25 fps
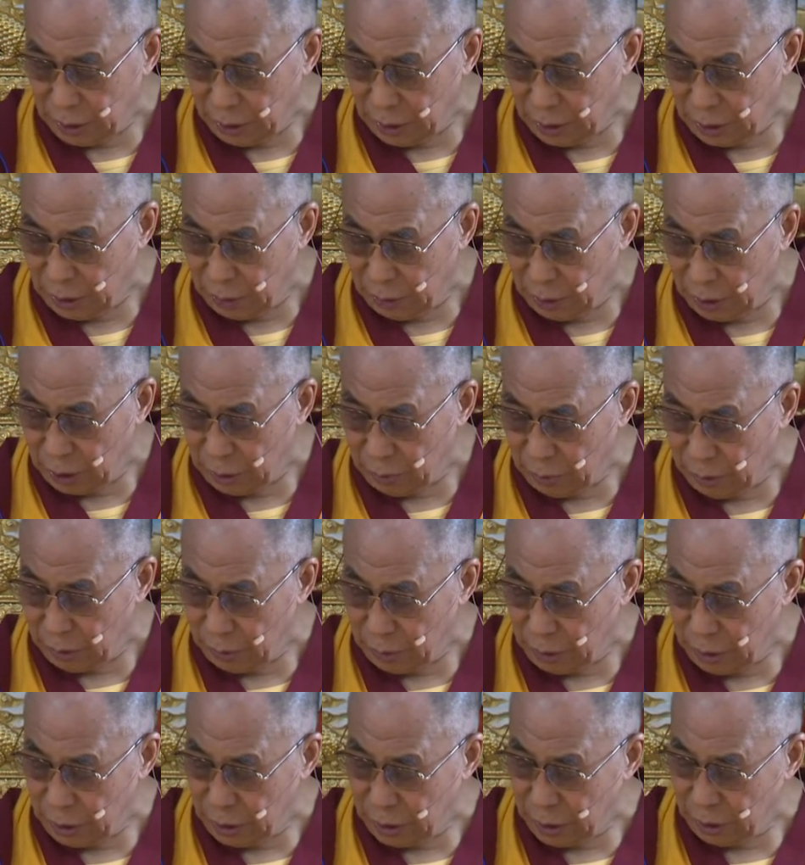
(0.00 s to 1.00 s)
and parts appear
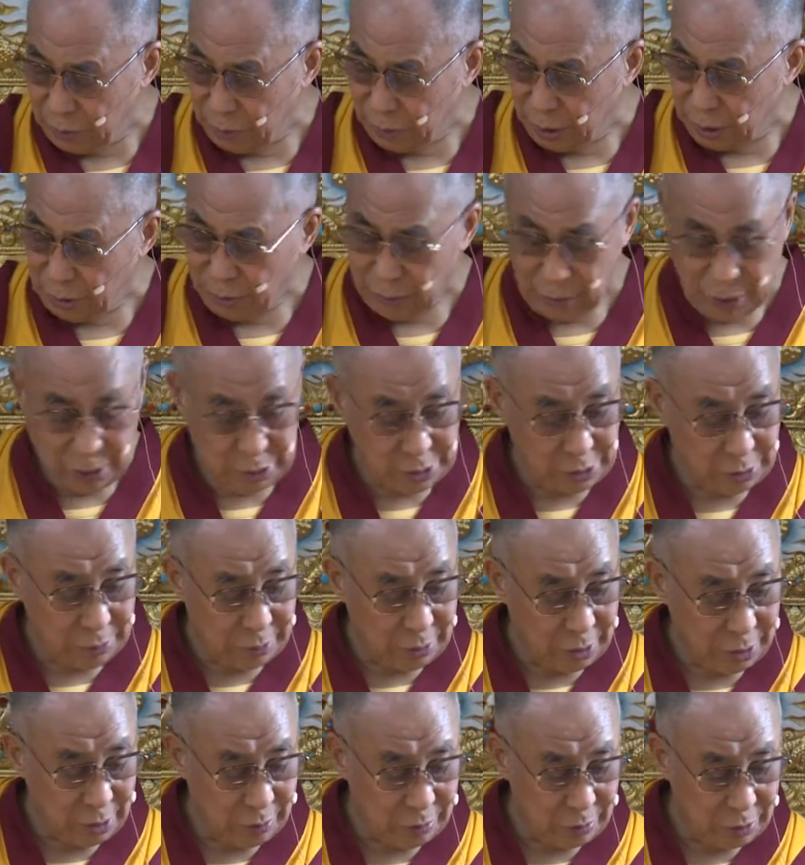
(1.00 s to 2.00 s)
to the mind, you
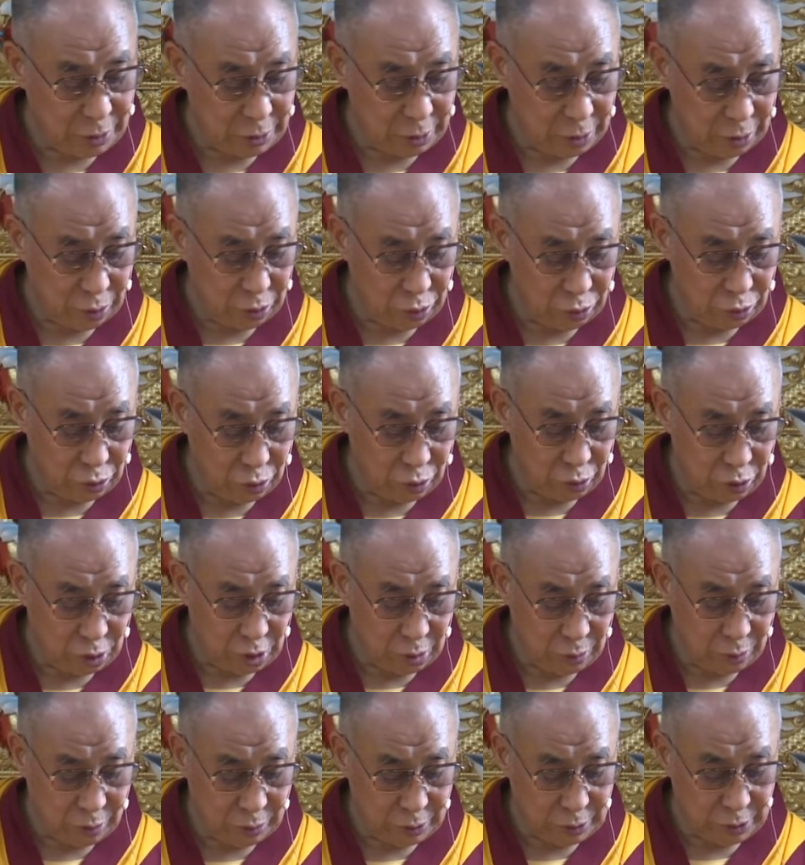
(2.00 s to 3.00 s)
should be satisfied with
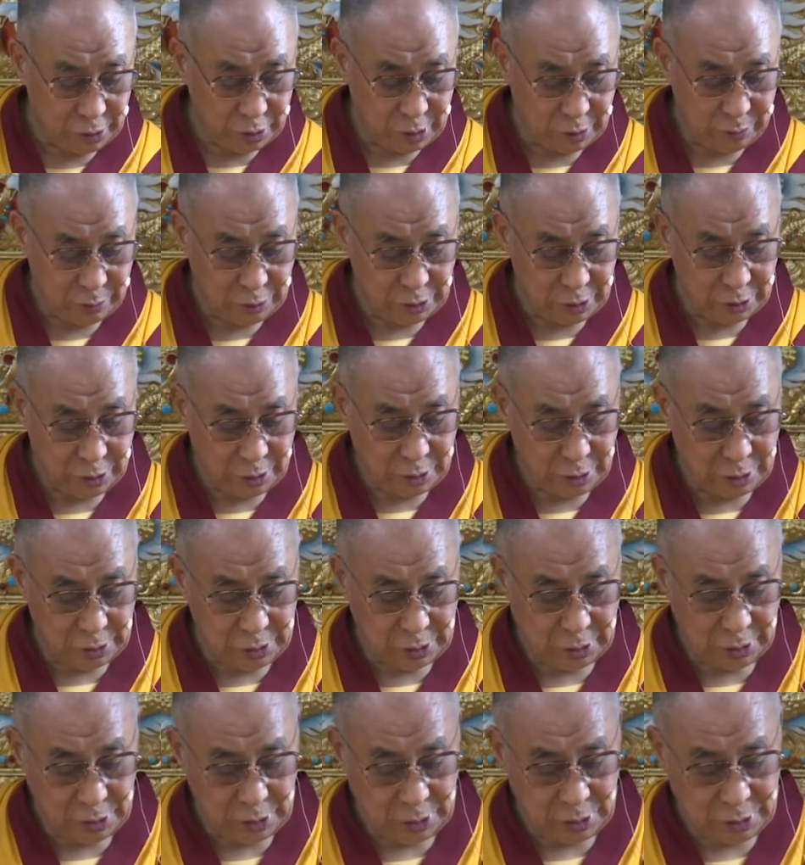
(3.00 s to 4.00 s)
that and focus on it,
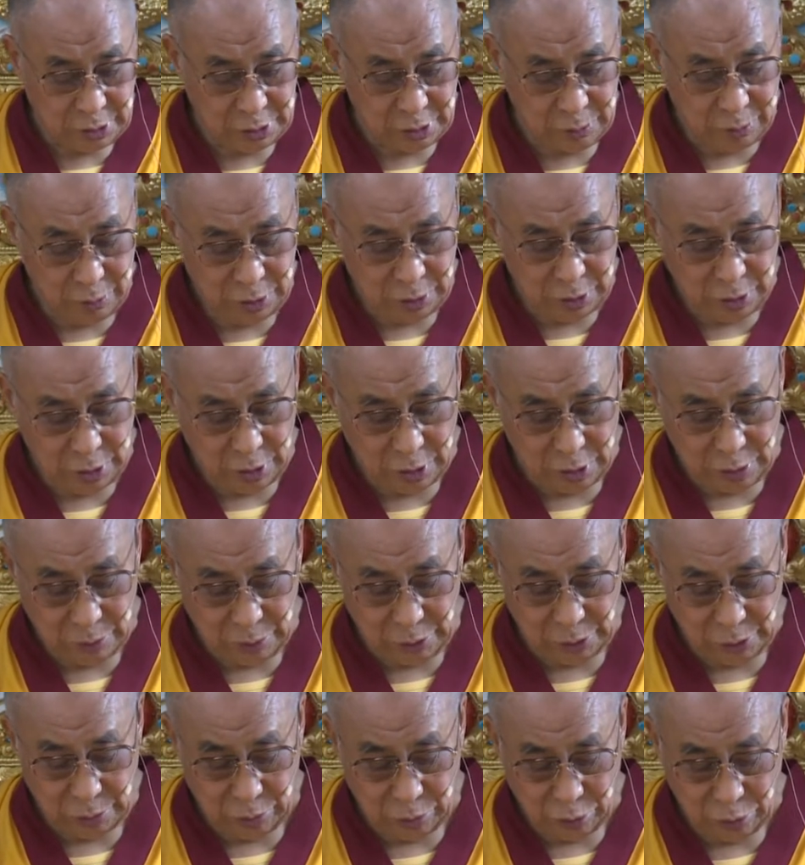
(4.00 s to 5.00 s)
even if there is no
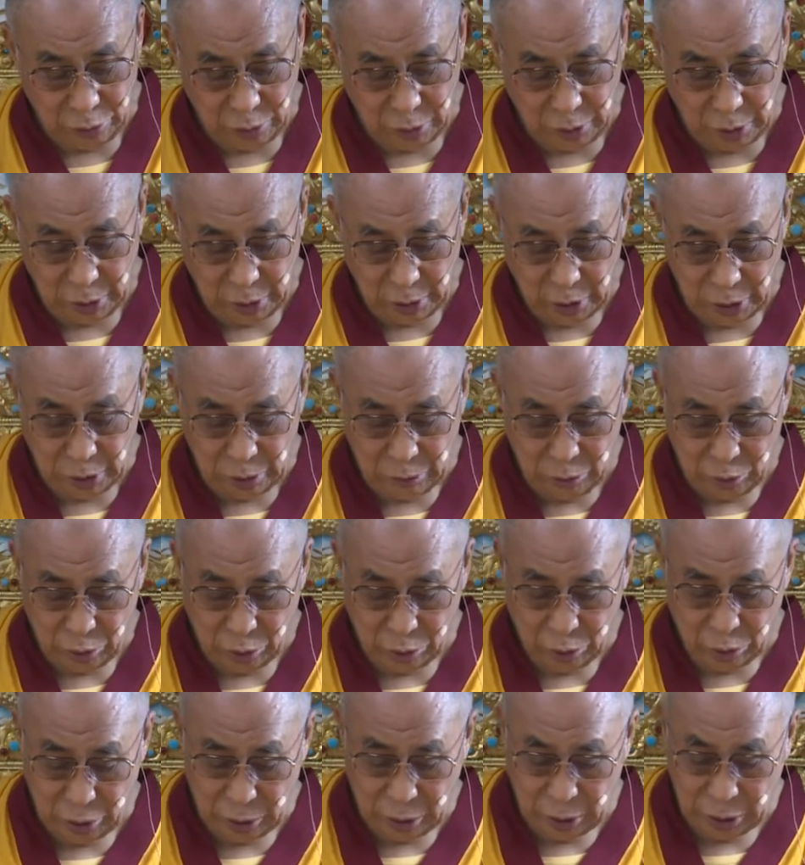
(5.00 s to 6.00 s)
brilliant
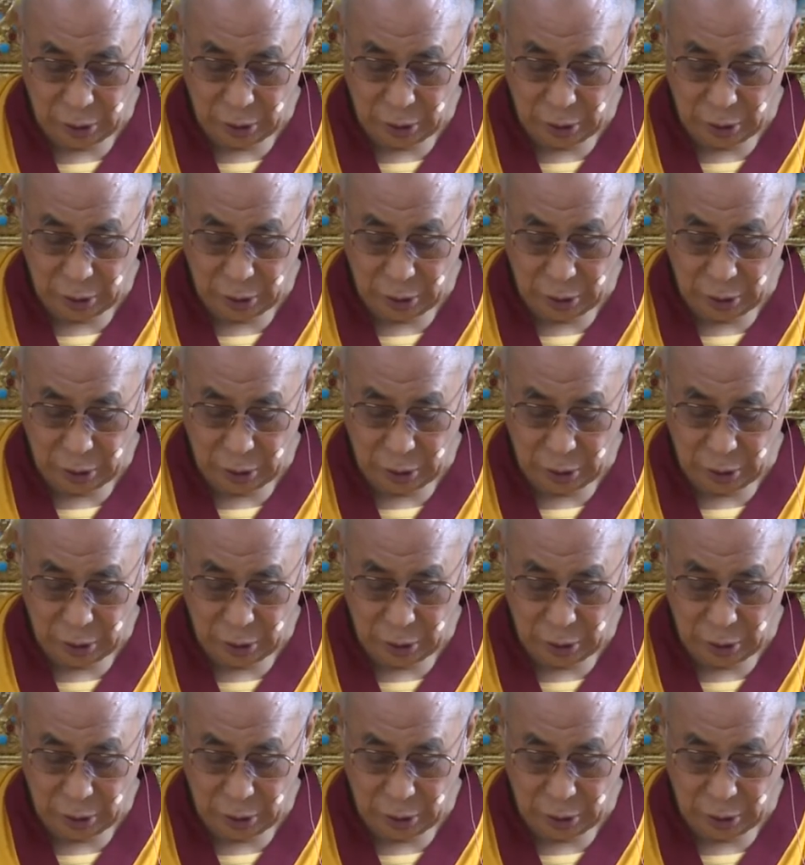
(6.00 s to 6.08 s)
clarity.